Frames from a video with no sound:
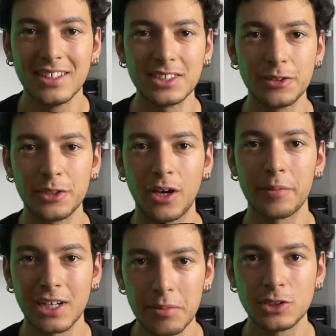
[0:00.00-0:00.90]
this video, I'm
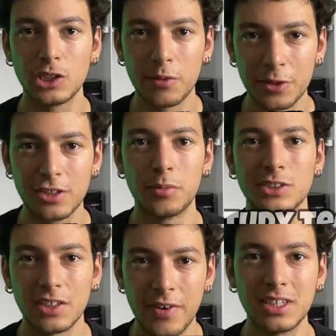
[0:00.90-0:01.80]
going to be showing you the
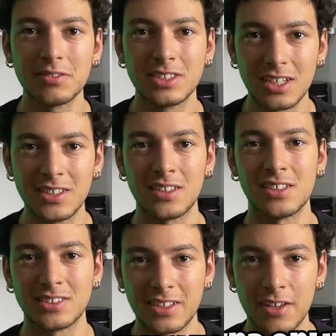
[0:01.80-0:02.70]
most effective study
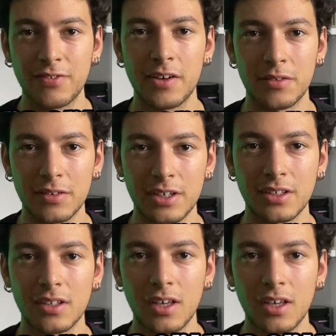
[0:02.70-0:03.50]
techniques that I found online,